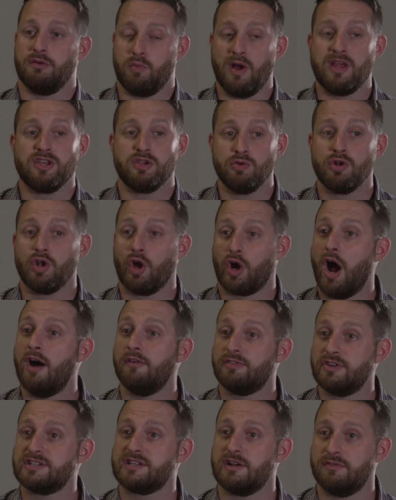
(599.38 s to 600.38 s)
where you look
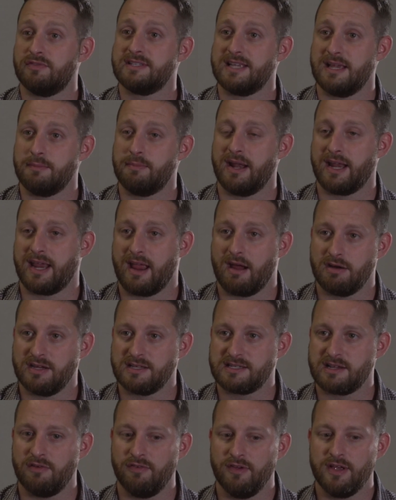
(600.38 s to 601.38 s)
after yourself and take better care of
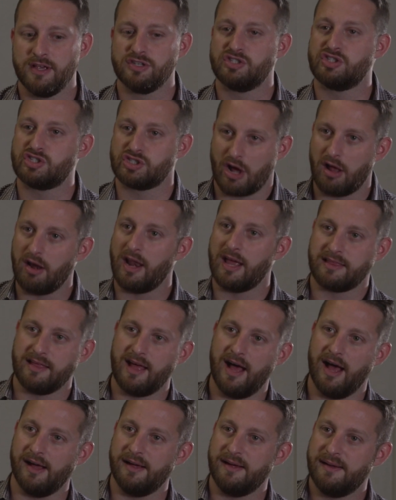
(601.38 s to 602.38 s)
yourself, start like
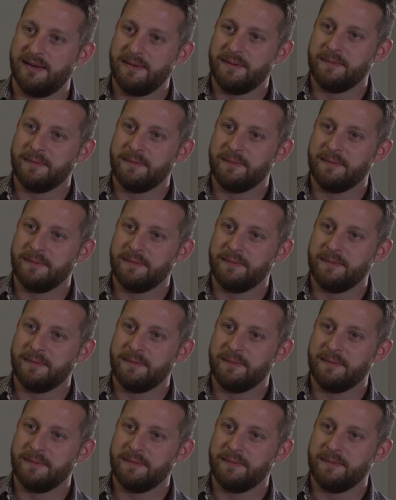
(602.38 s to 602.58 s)
that.